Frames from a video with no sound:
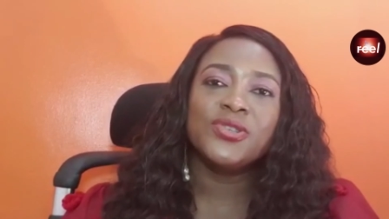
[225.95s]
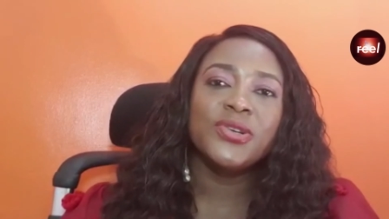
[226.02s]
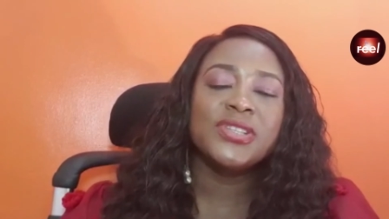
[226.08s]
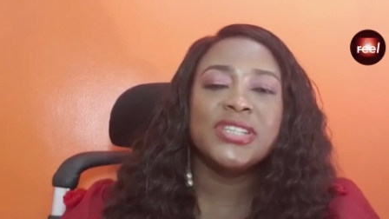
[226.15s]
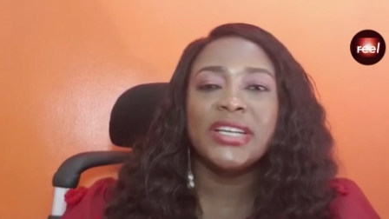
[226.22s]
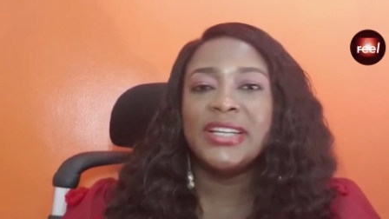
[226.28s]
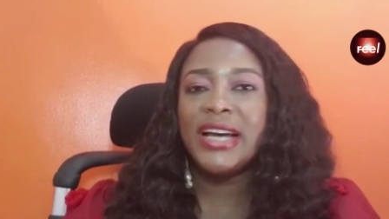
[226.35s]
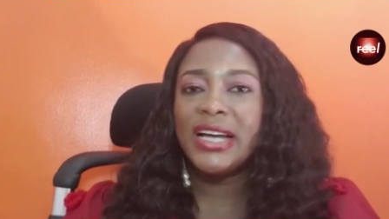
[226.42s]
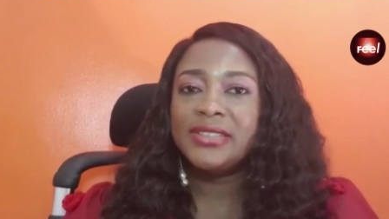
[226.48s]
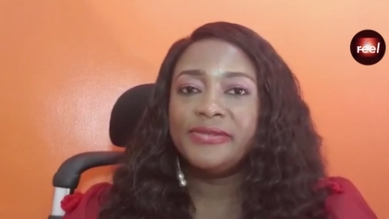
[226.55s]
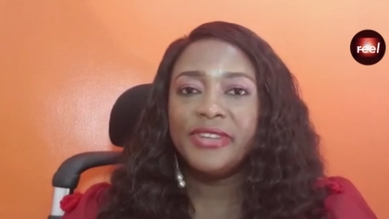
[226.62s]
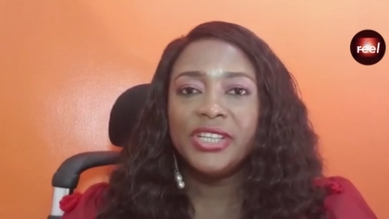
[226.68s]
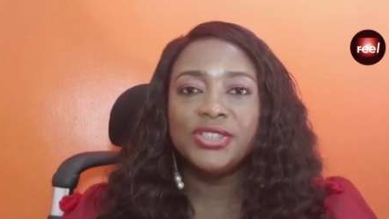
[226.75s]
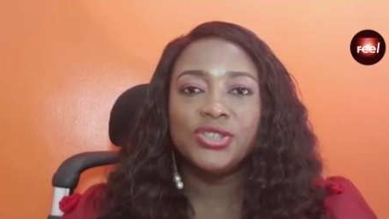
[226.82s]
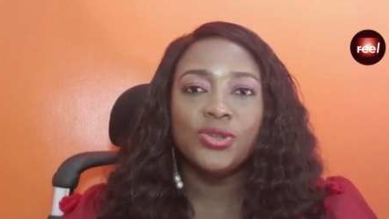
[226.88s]
So it's an
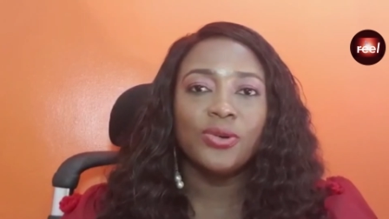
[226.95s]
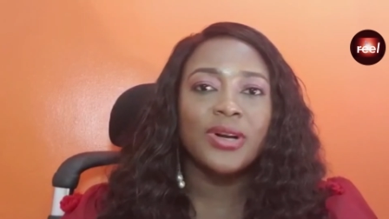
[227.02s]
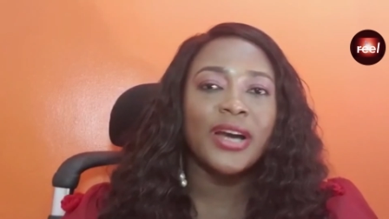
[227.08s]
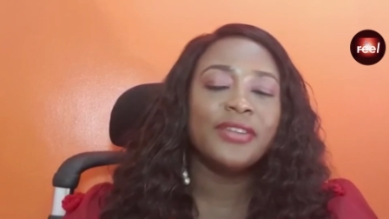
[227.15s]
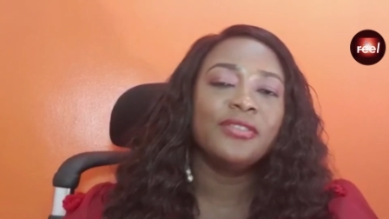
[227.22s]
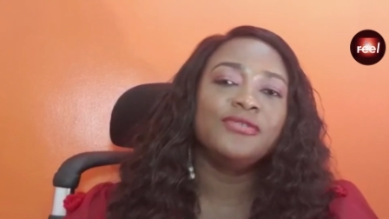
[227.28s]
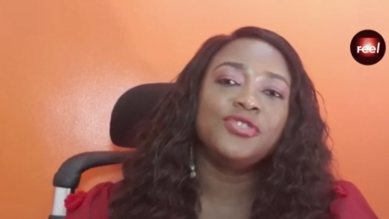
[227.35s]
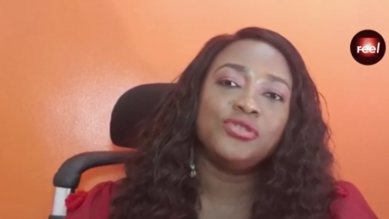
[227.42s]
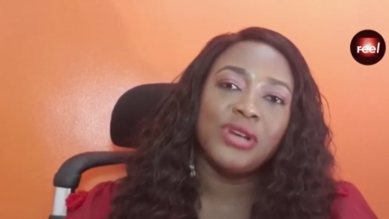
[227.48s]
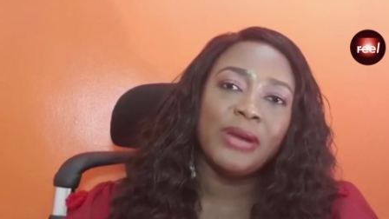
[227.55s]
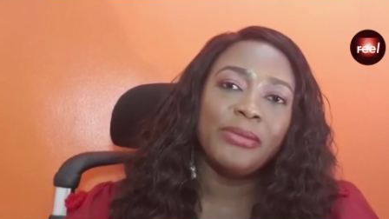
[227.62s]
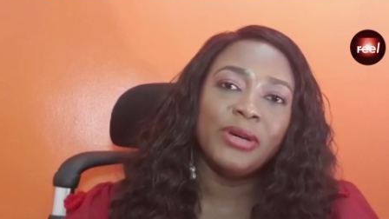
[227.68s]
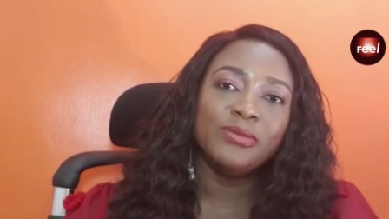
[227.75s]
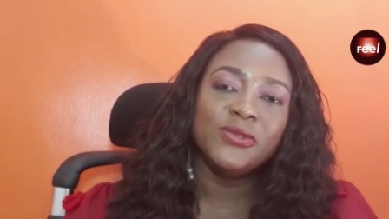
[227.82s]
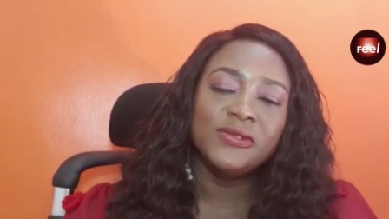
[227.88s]
adventure kind of
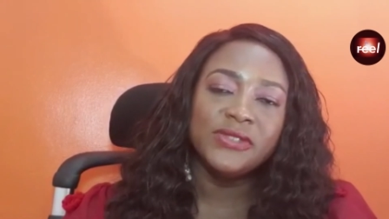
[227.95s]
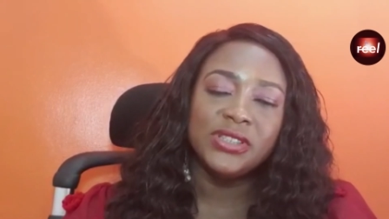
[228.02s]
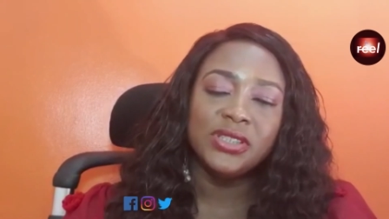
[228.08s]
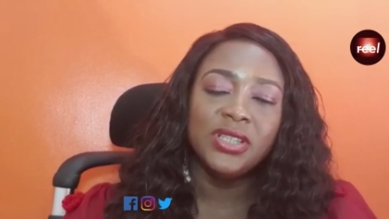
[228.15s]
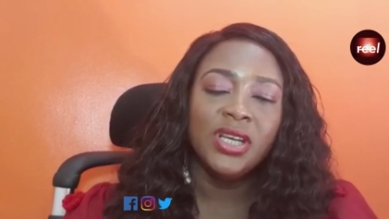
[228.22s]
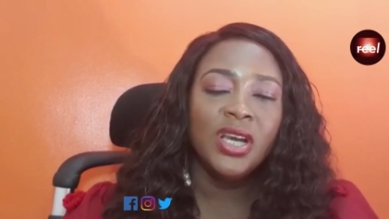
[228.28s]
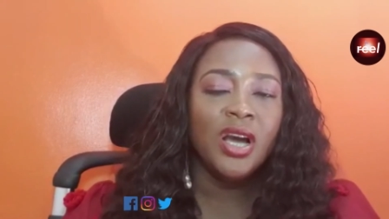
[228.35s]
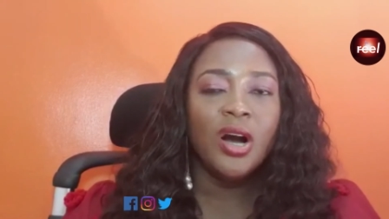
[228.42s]
drama movie,